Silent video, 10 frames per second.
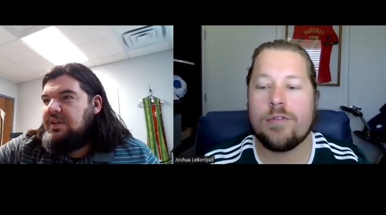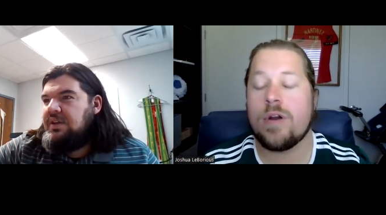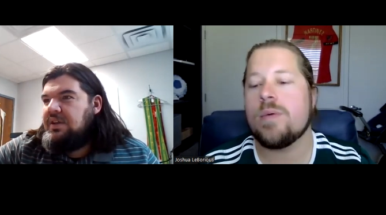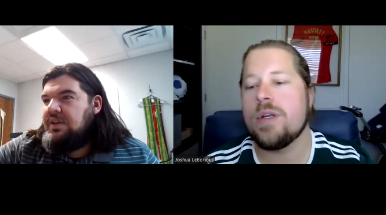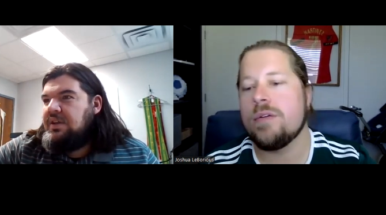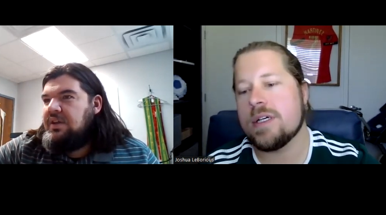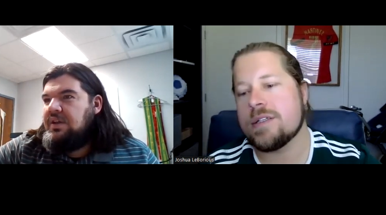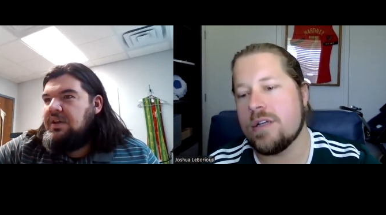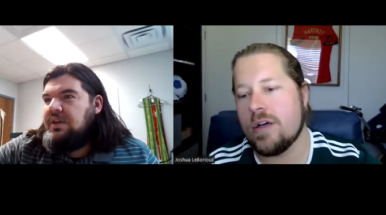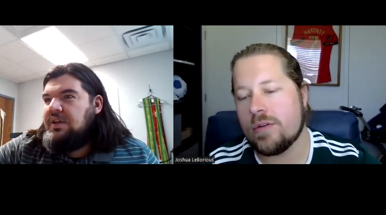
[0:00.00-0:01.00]
Speaker 1: For anyone who
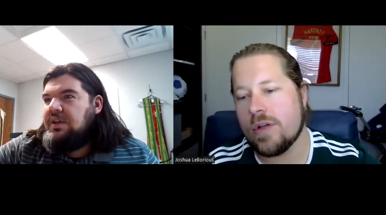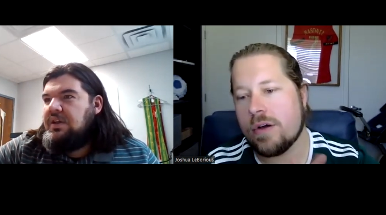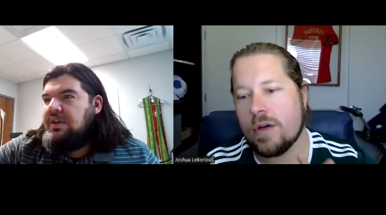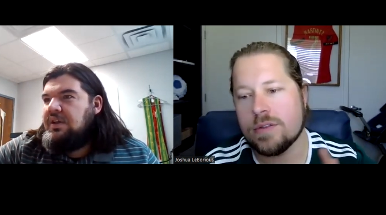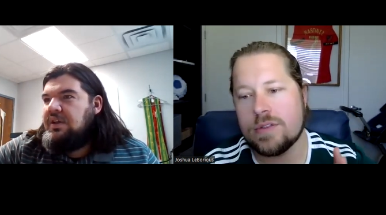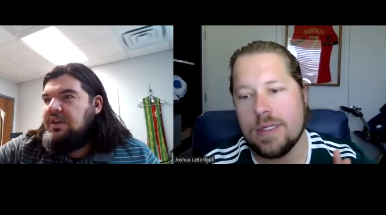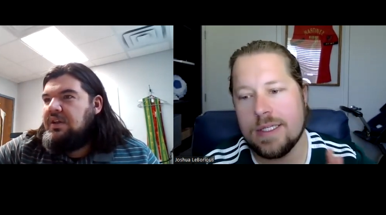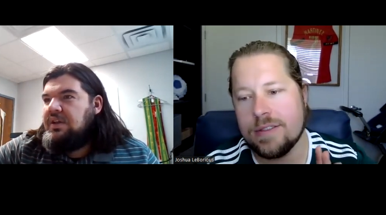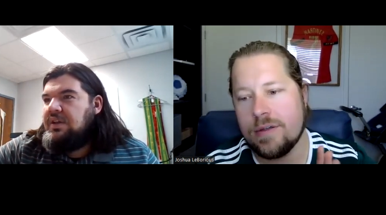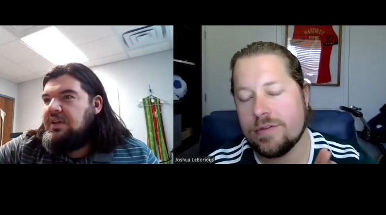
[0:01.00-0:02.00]
doesn't know, Logos
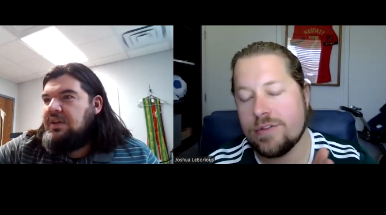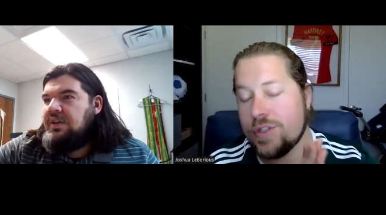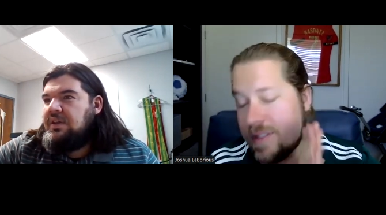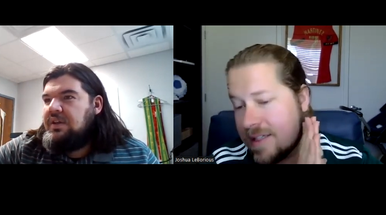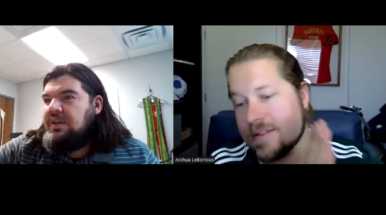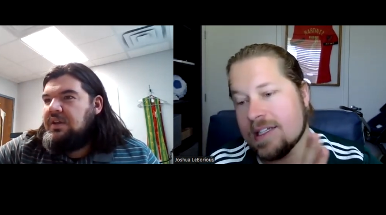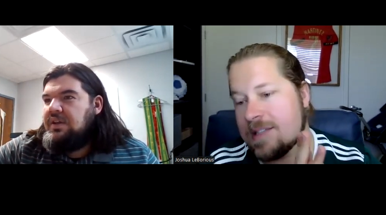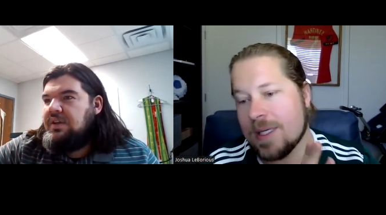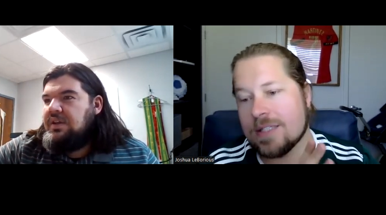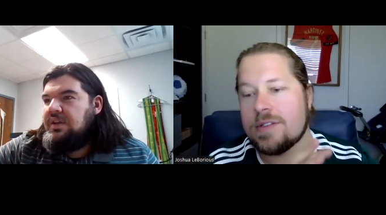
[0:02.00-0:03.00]
uh, does
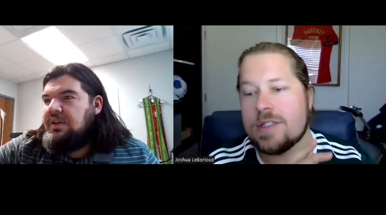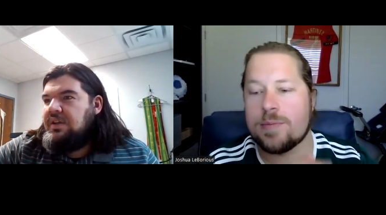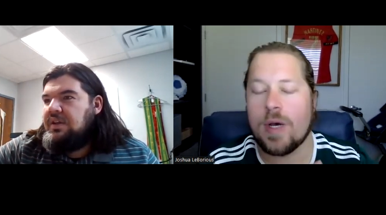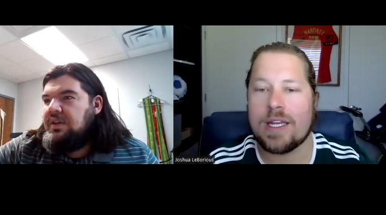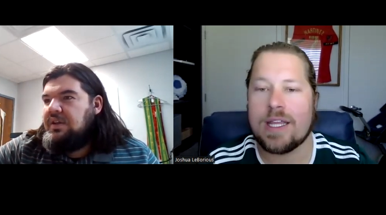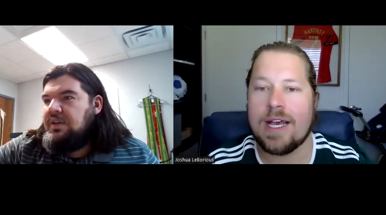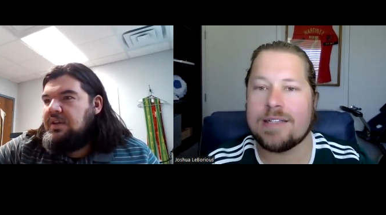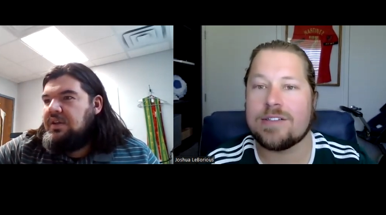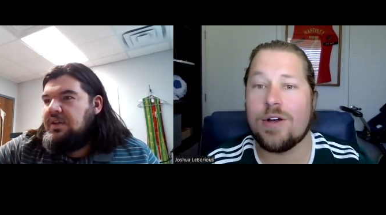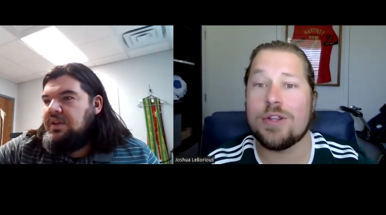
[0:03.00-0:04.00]
not sponsor this
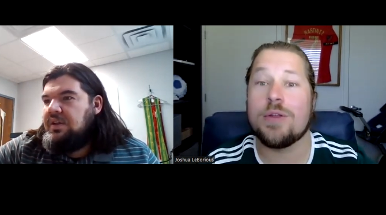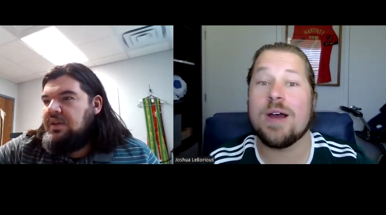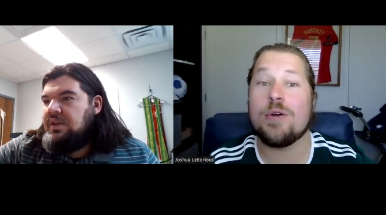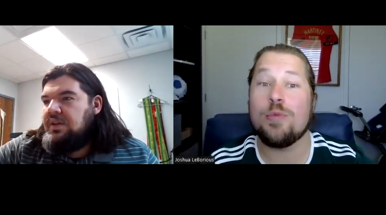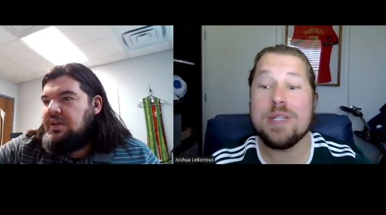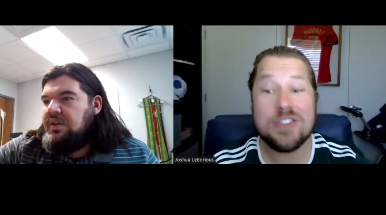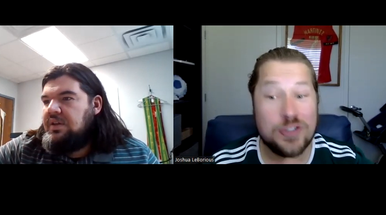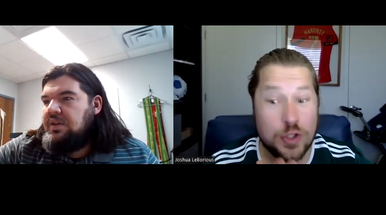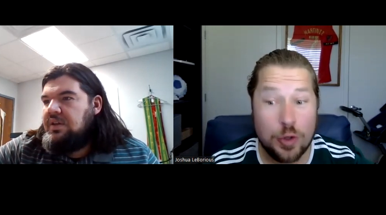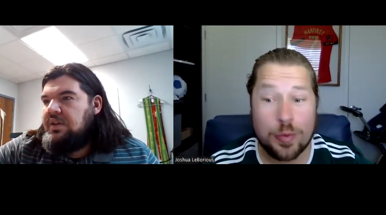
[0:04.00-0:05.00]
podcast, although that would be
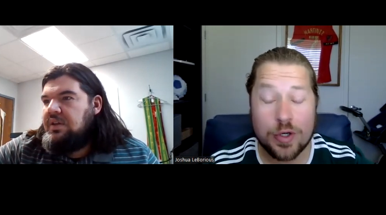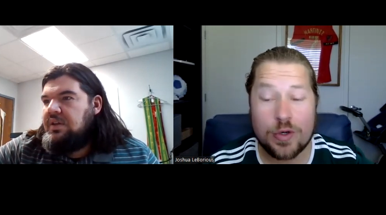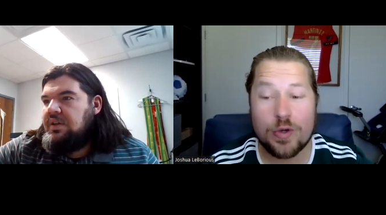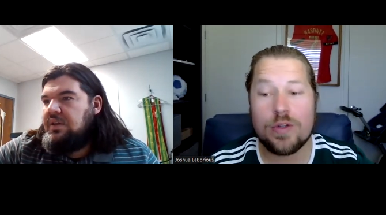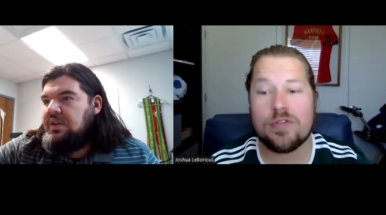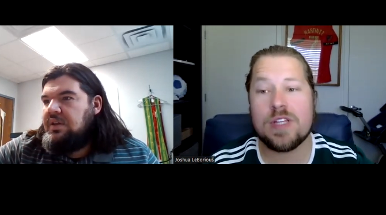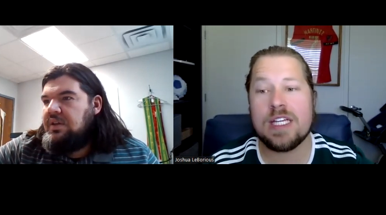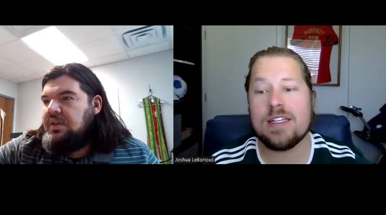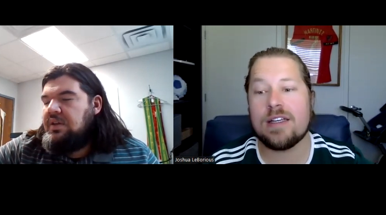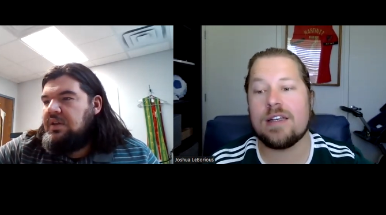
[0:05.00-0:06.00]
super cool if
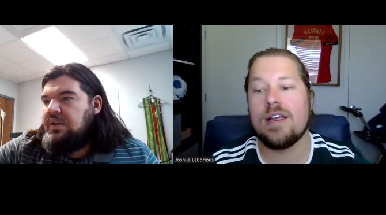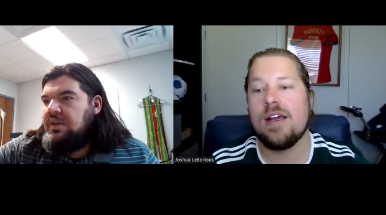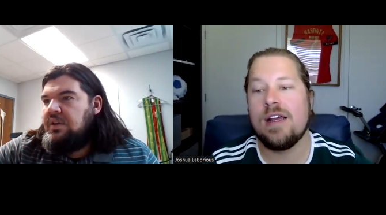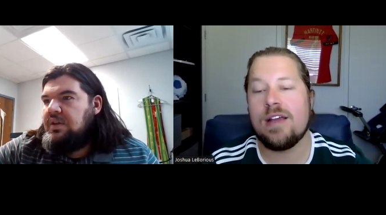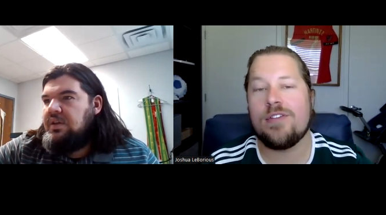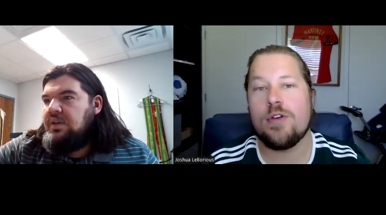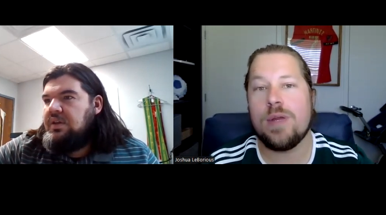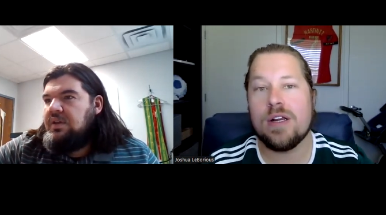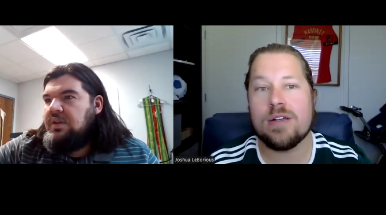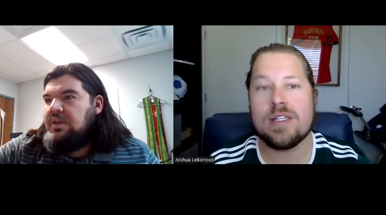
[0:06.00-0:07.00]
they did if
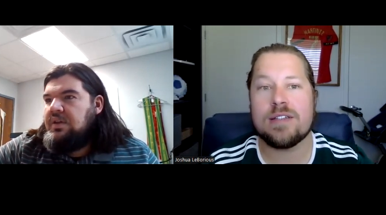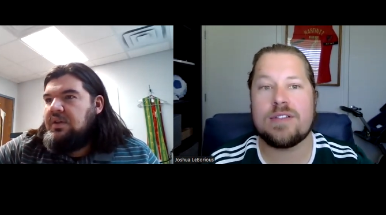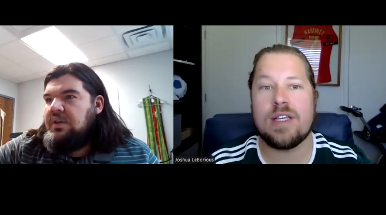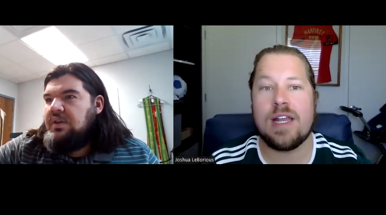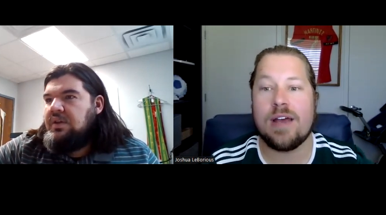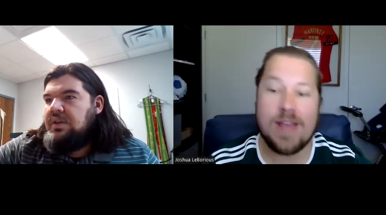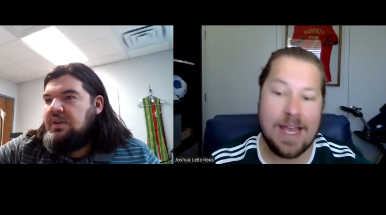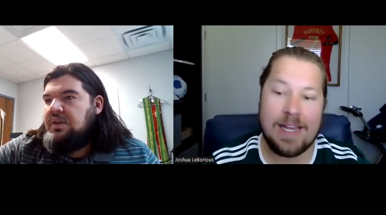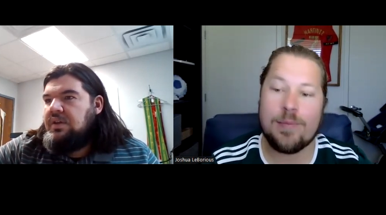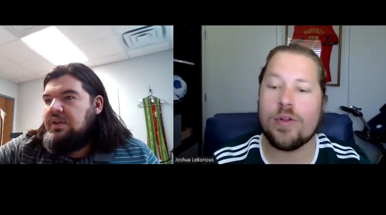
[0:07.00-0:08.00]
you hear this and have
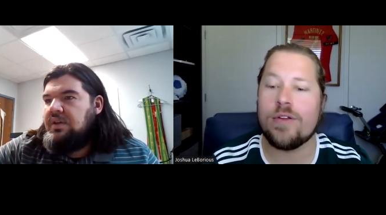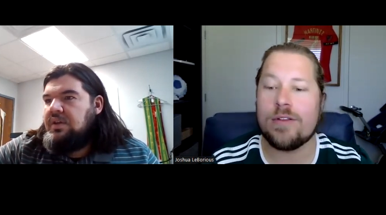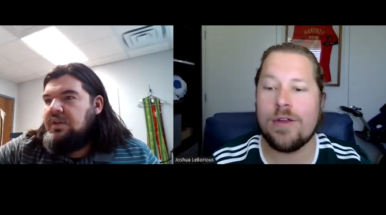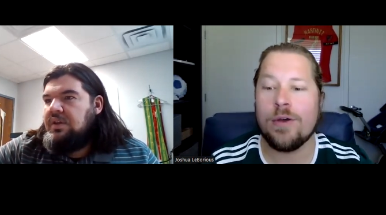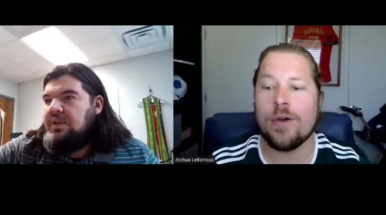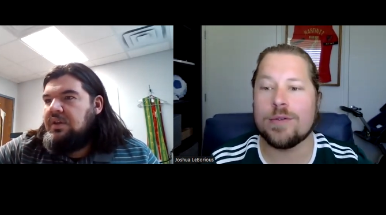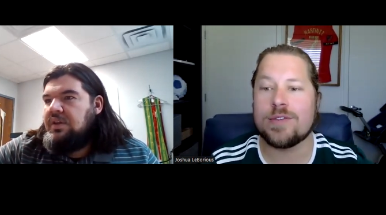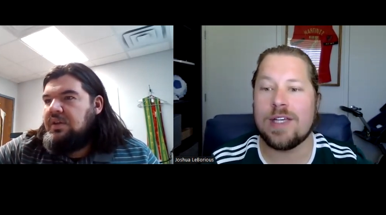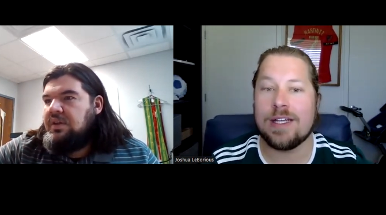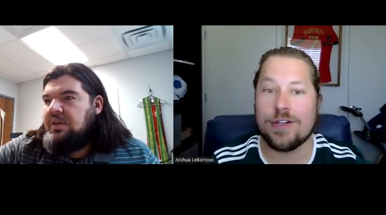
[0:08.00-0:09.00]
any pull at
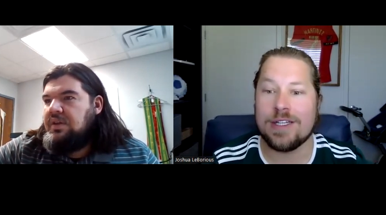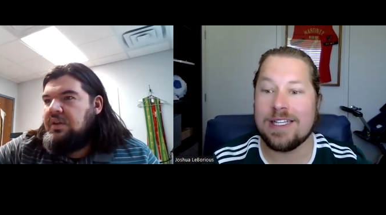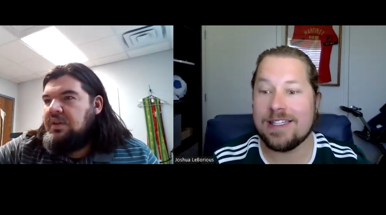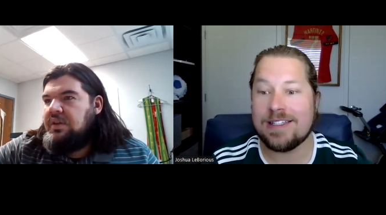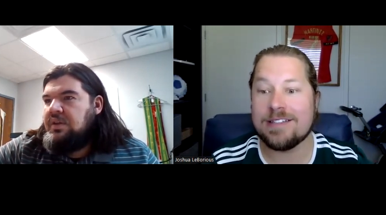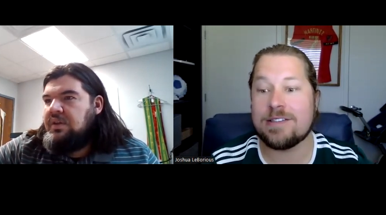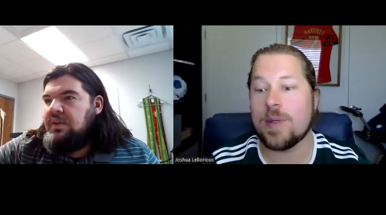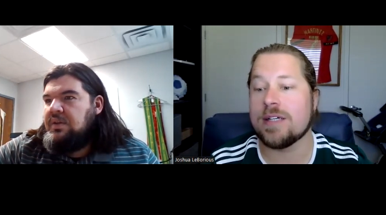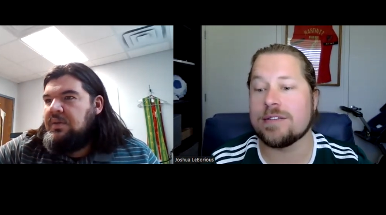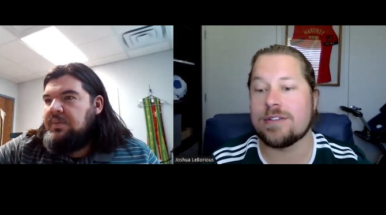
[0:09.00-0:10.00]
Logos and could get this
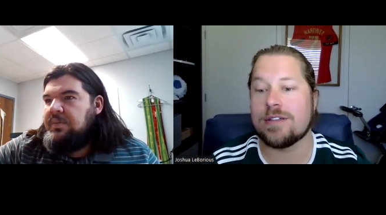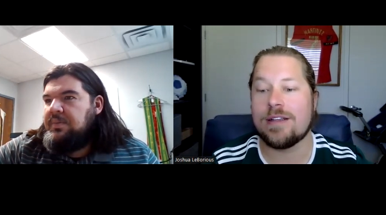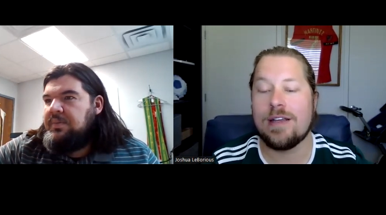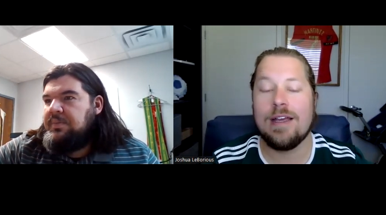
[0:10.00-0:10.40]
sponsored,